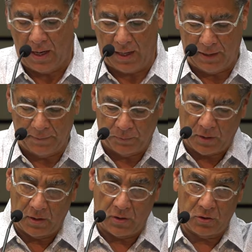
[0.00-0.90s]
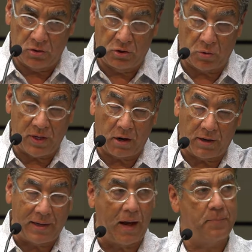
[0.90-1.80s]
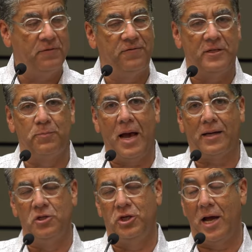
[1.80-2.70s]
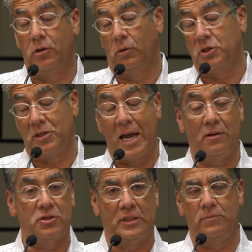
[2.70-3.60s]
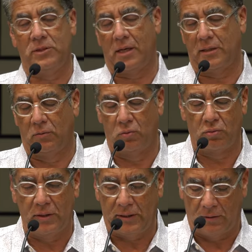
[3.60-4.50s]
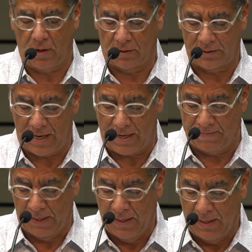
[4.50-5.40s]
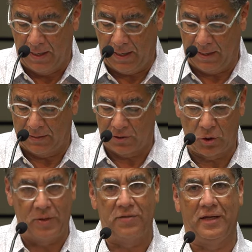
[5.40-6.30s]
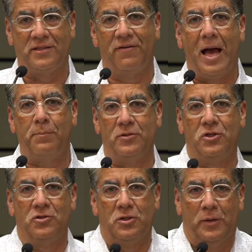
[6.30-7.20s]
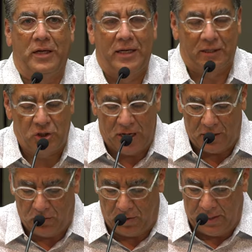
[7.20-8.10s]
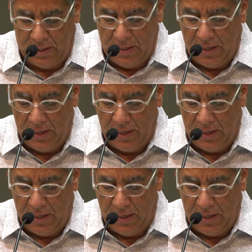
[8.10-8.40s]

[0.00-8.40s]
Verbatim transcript: Um, during our agape feast back in January, which now seems like a really long time, uh, so many things have happened since the beginning of January.